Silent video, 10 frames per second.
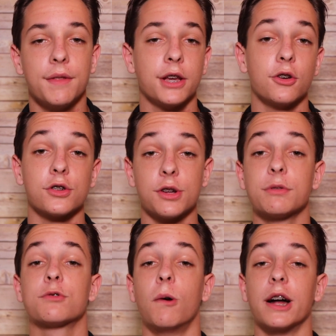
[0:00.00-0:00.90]
Thank you all so
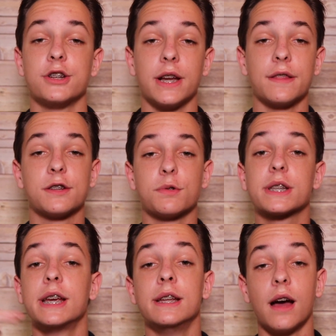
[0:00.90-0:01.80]
much for watching. This was
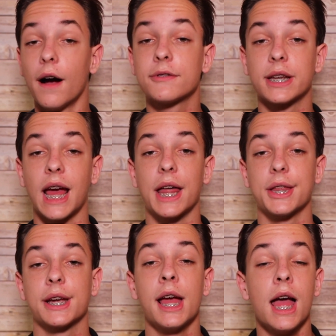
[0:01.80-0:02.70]
Keaton of Kid
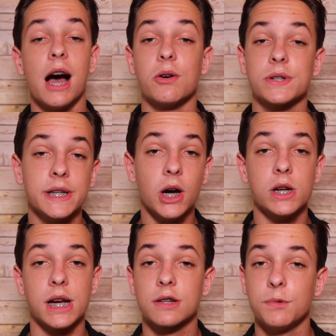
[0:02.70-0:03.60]
Catholic. I'll see
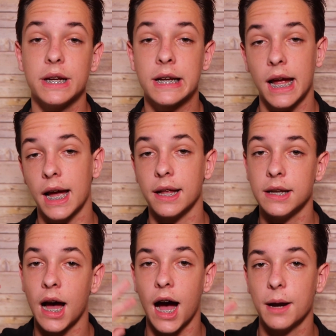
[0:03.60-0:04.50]
y'all next week,
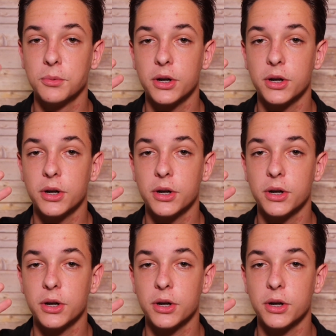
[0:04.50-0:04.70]
and hi,